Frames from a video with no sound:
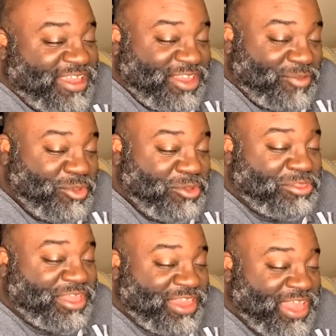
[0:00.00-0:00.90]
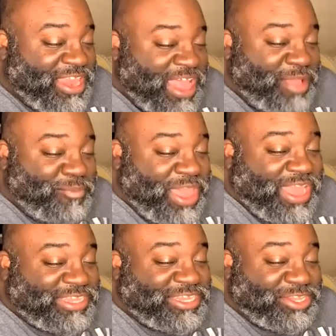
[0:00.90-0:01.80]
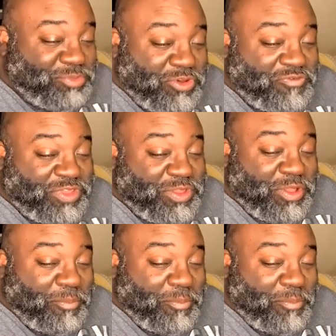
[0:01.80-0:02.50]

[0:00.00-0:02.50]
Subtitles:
the music did not match the movie,